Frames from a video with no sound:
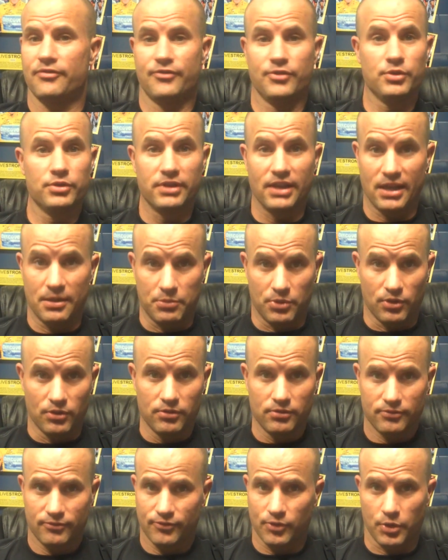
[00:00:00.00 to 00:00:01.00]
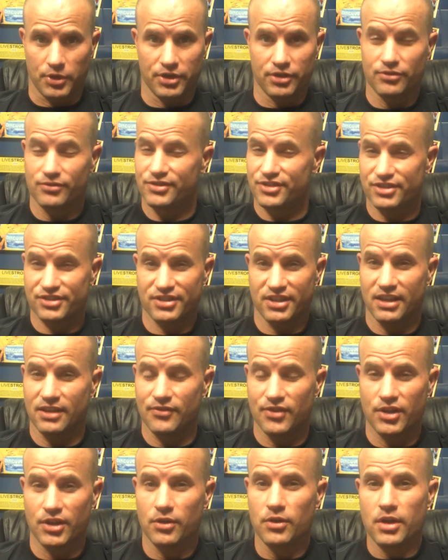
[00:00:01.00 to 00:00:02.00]
a food label for you, just to
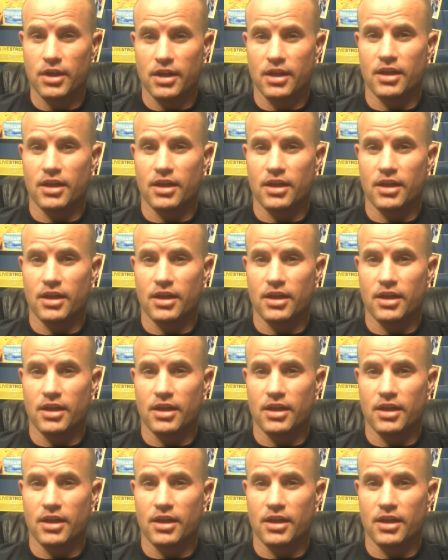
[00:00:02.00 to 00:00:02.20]
give you